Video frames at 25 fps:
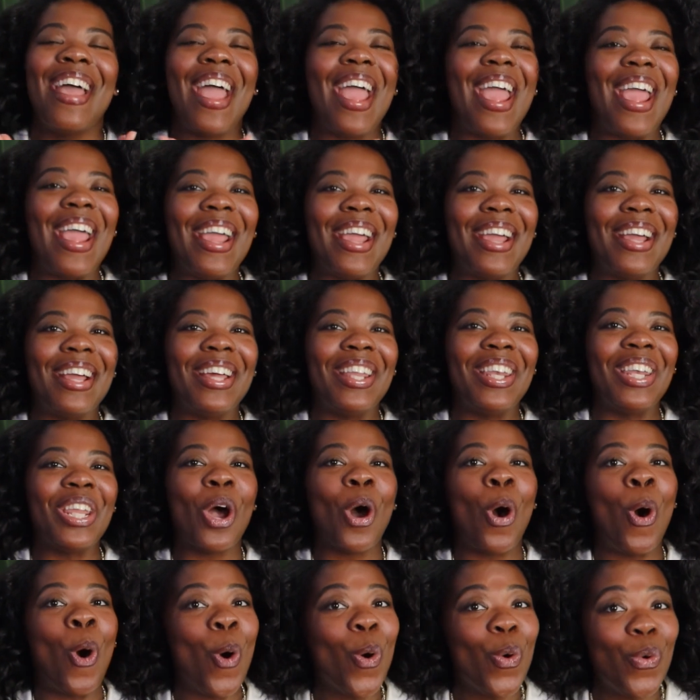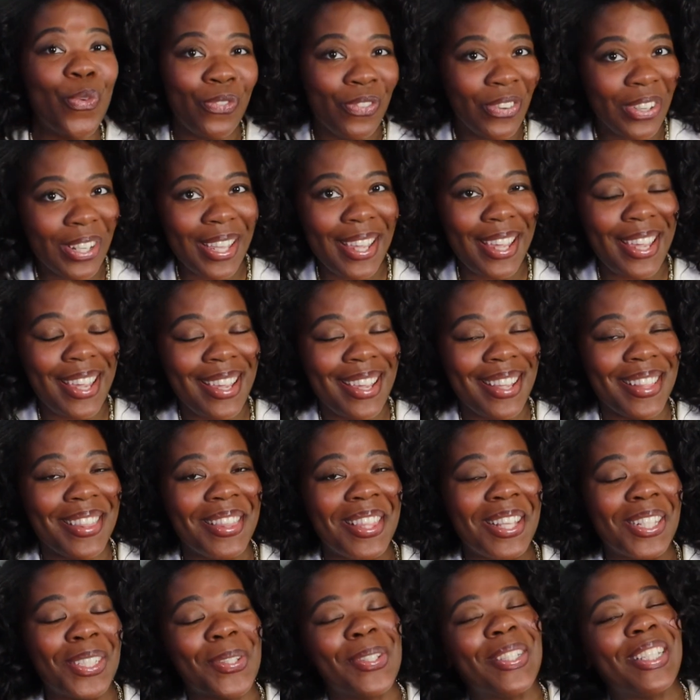and hopefully
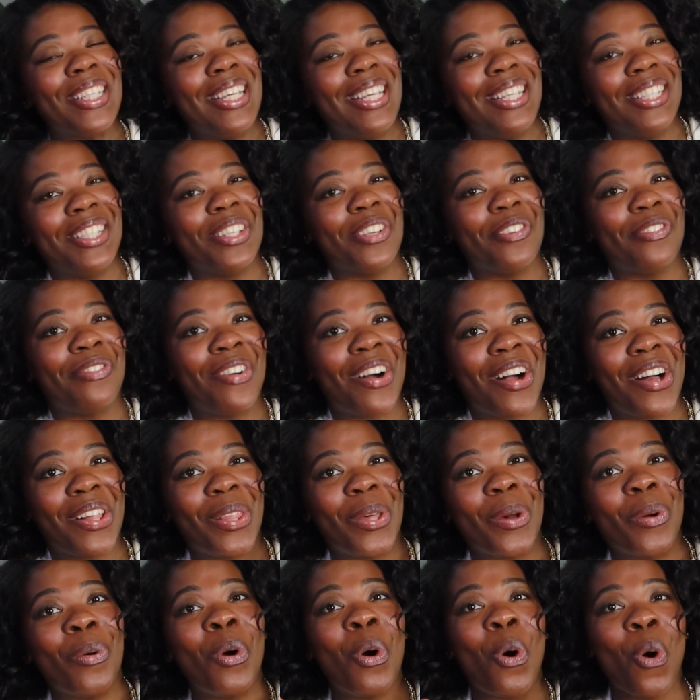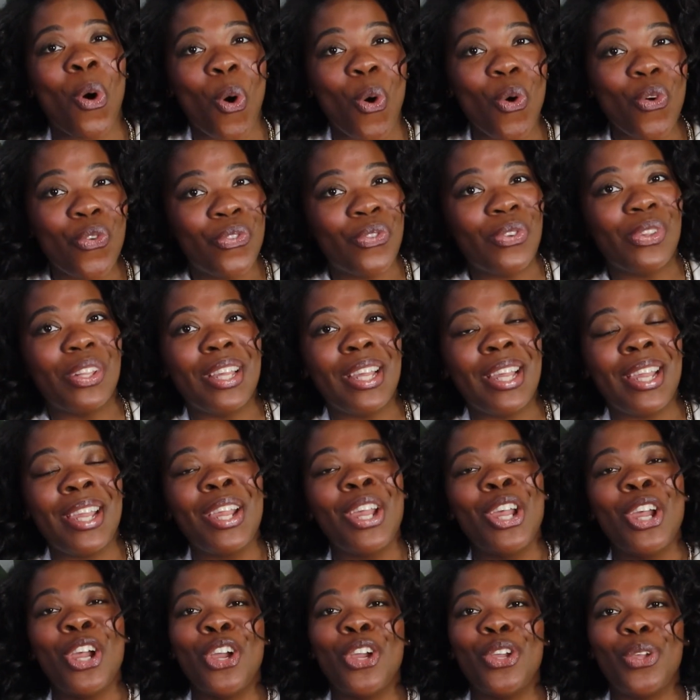this is easy to follow. Hopefully
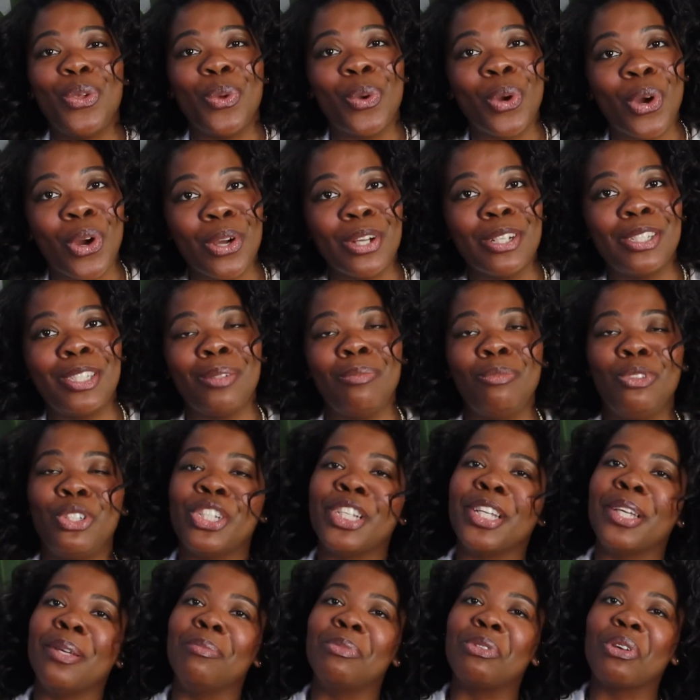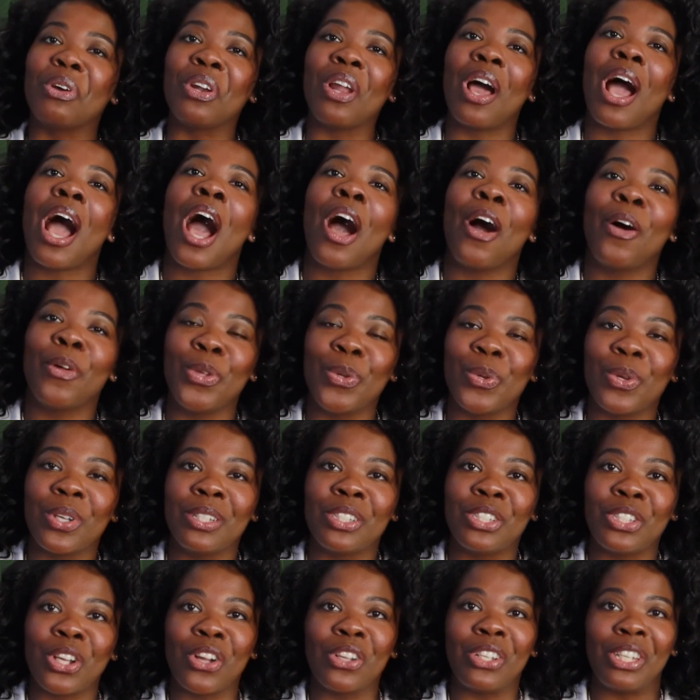you heard some gems on how you can
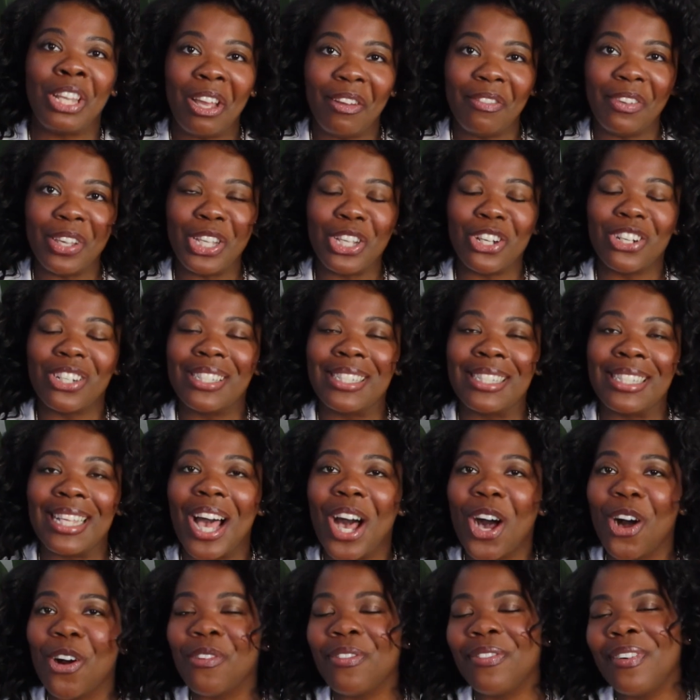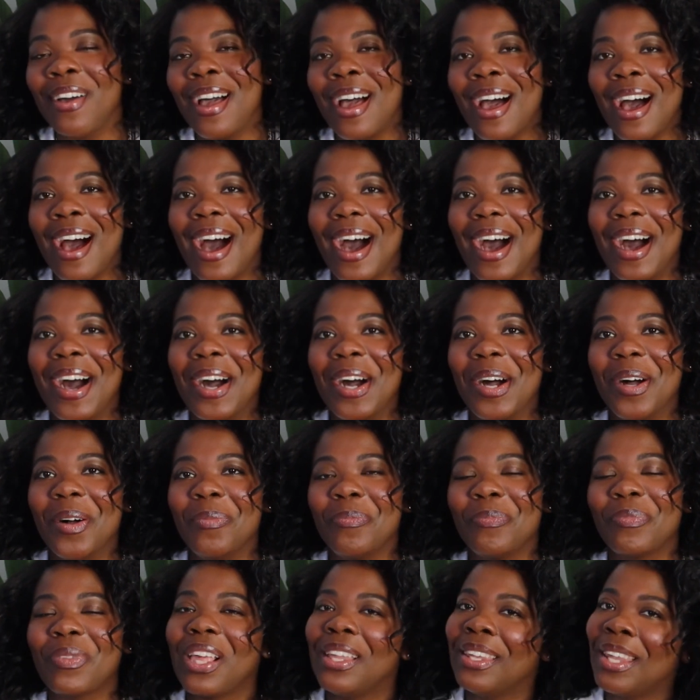start loving yourself.
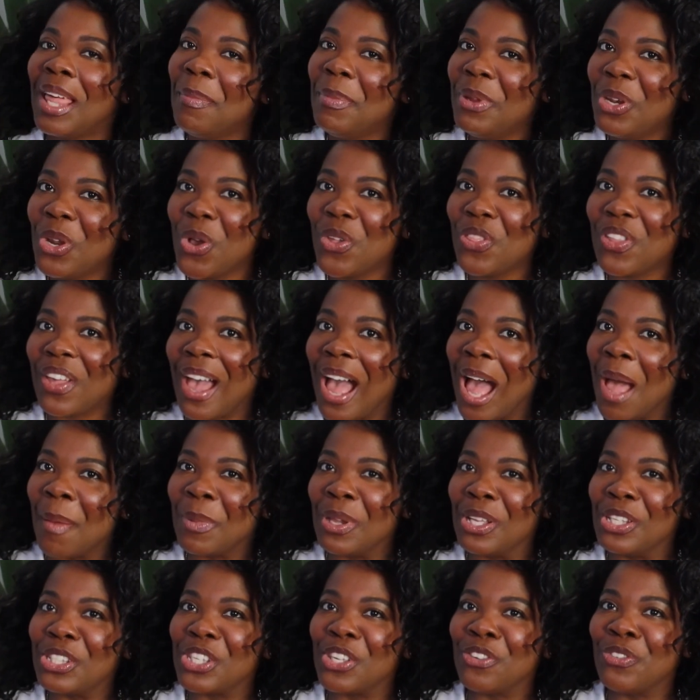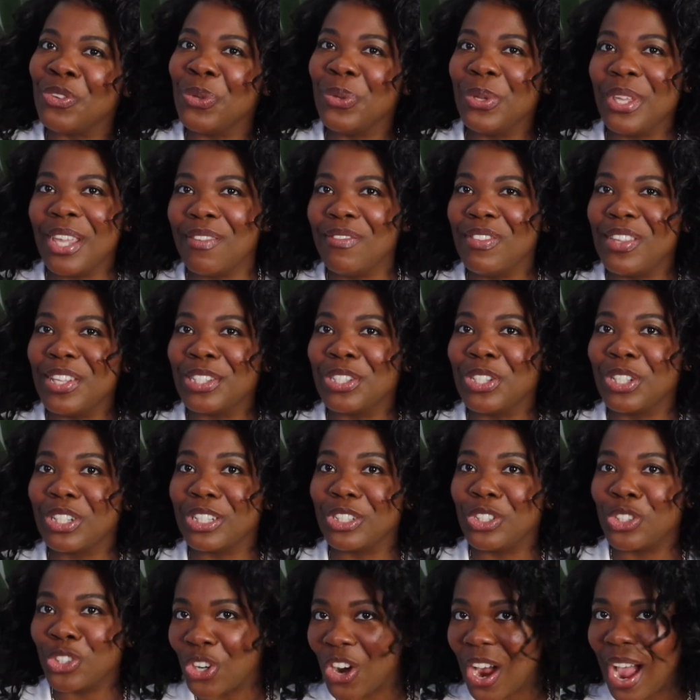Let me know in the comments if you give this look
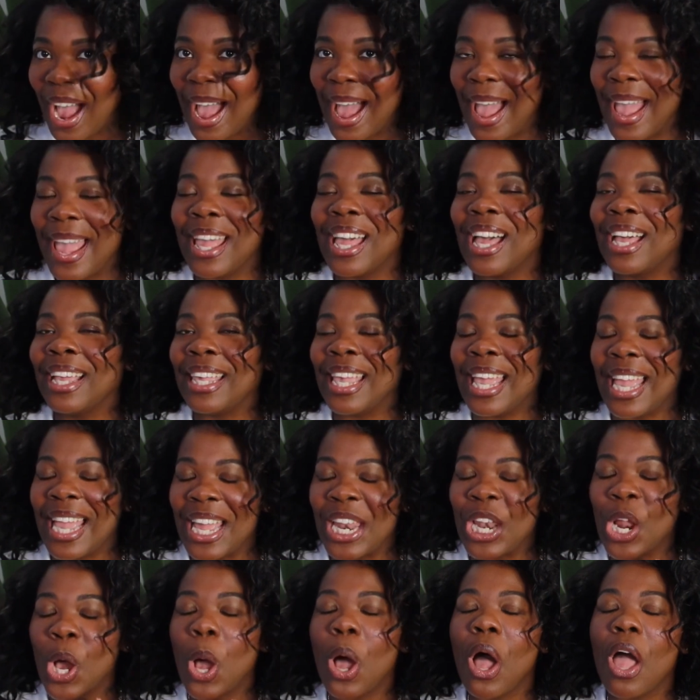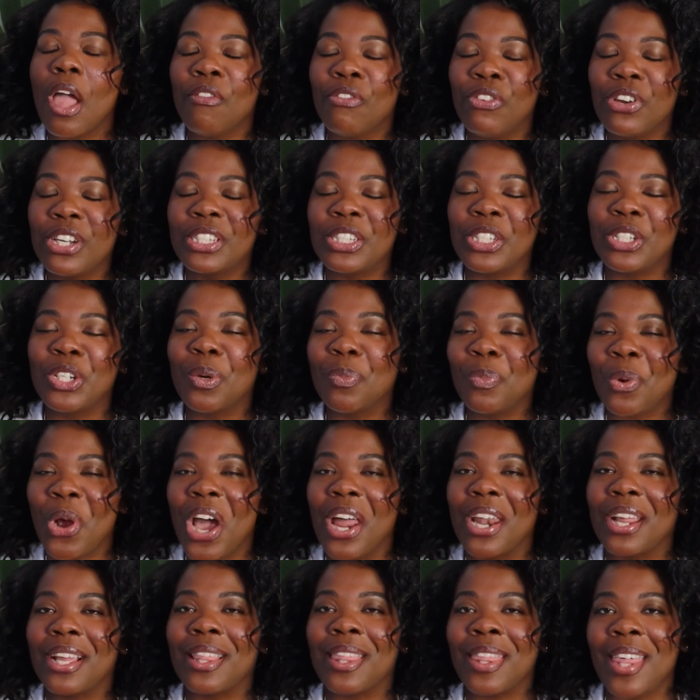a try. Again, every single
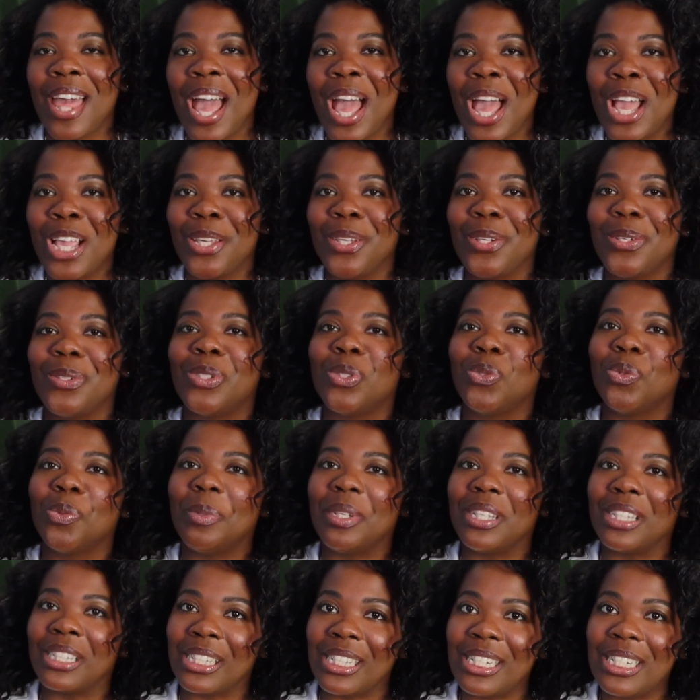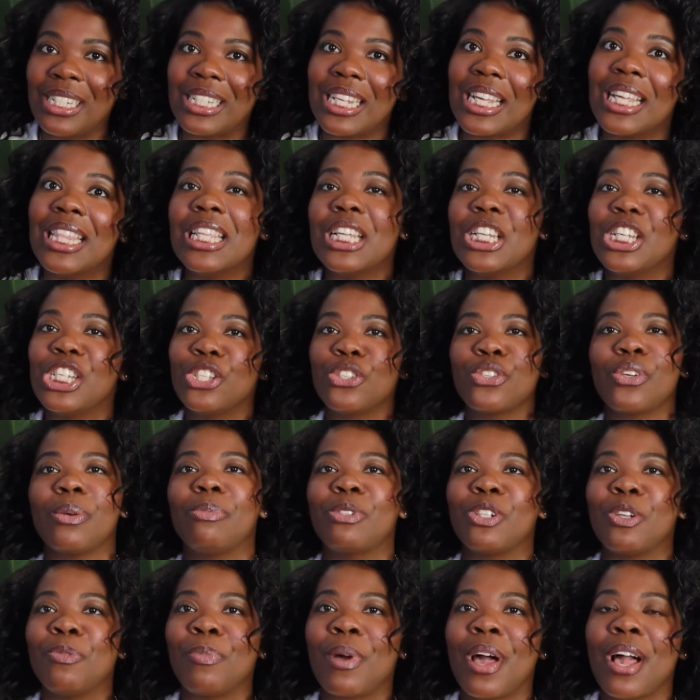product that I used will be linked in the
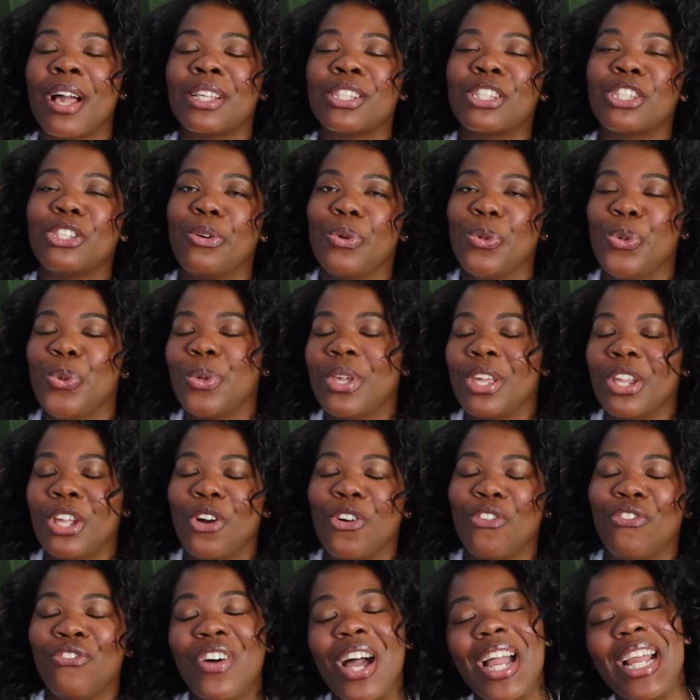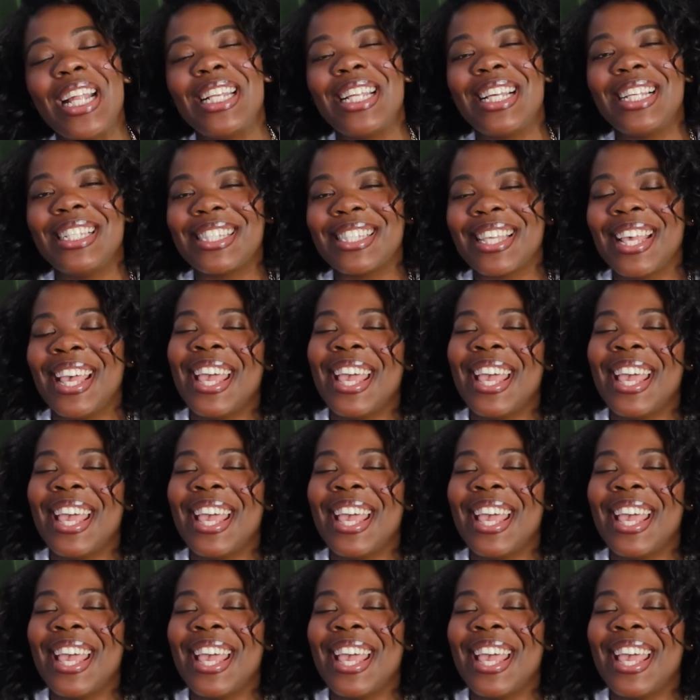description box so you can go find it.